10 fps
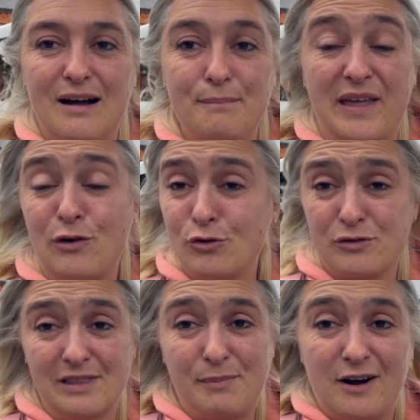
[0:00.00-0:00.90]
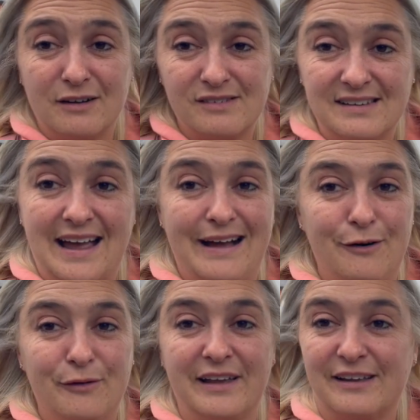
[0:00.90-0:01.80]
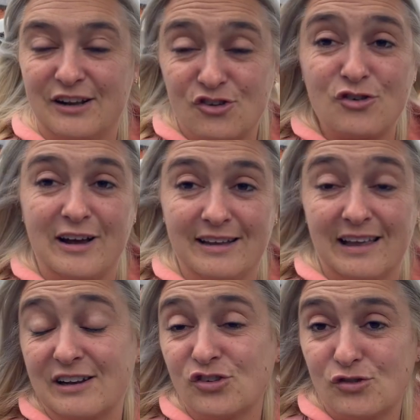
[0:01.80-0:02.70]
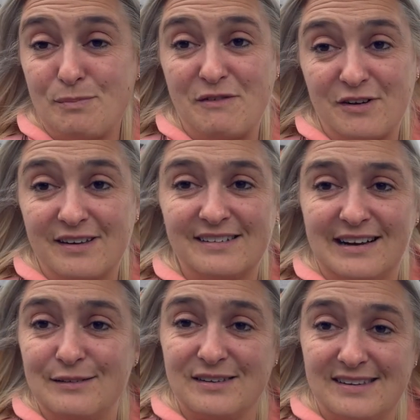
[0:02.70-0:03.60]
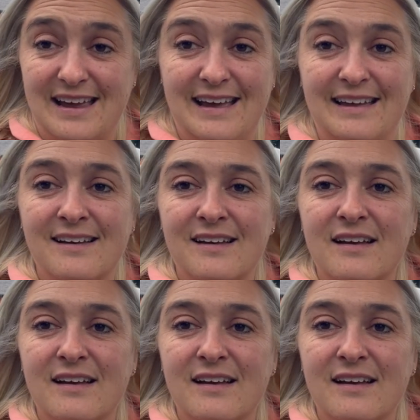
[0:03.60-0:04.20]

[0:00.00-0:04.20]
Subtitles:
they're ordering the parts now. They're going to strip everything down today.